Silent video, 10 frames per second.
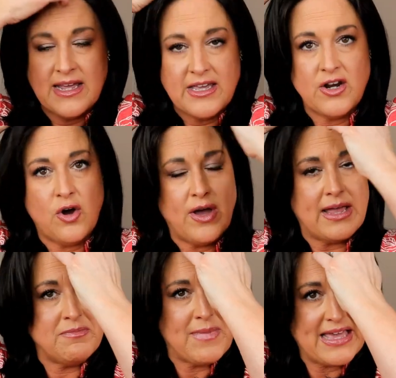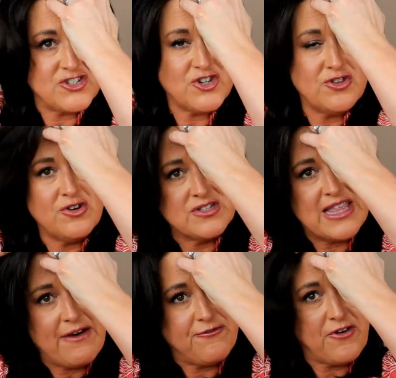you know, and make sure those
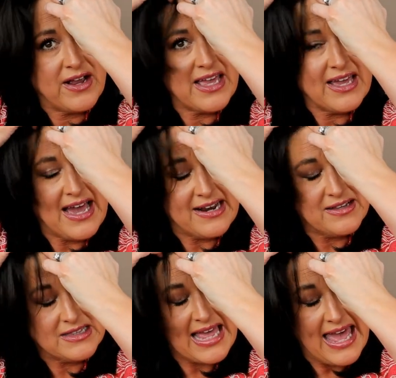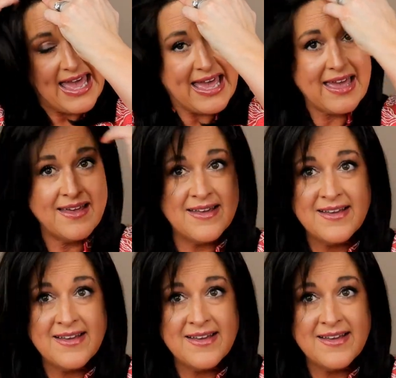that front can kind of lay